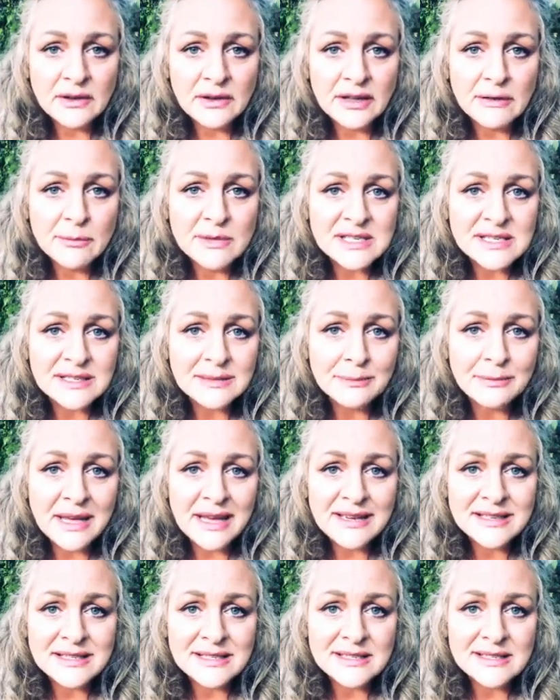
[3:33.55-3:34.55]
Give me some
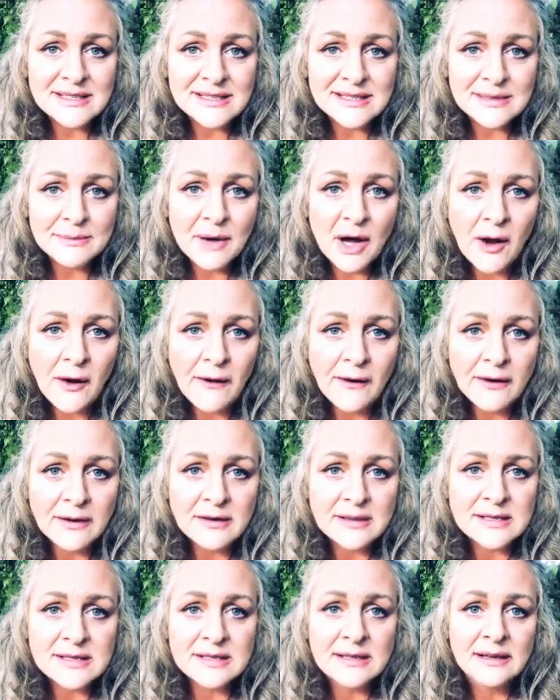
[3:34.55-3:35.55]
yeses, some
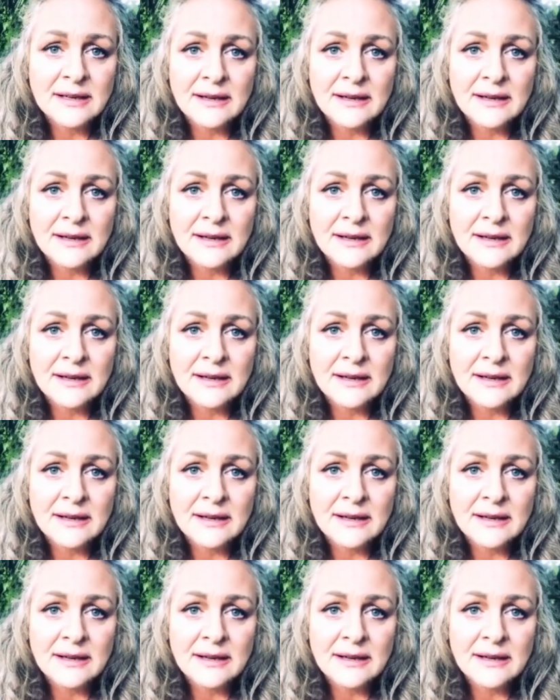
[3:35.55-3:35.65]
hearts.